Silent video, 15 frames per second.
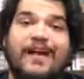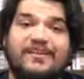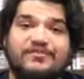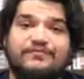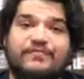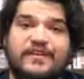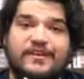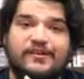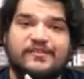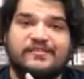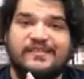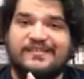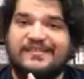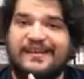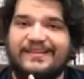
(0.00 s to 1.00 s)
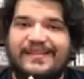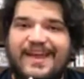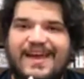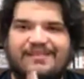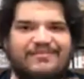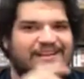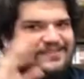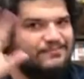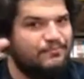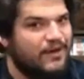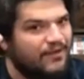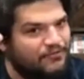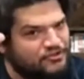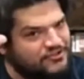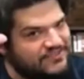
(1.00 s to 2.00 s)
figures, things like that. I've got some Marvel
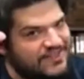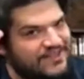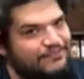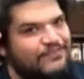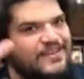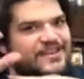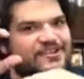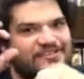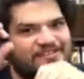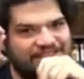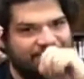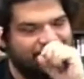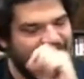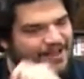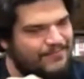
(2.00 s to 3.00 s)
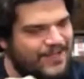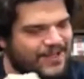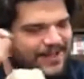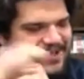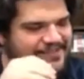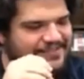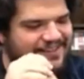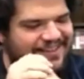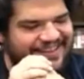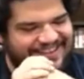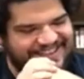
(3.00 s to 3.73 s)
Select figures that I've got my eyes on.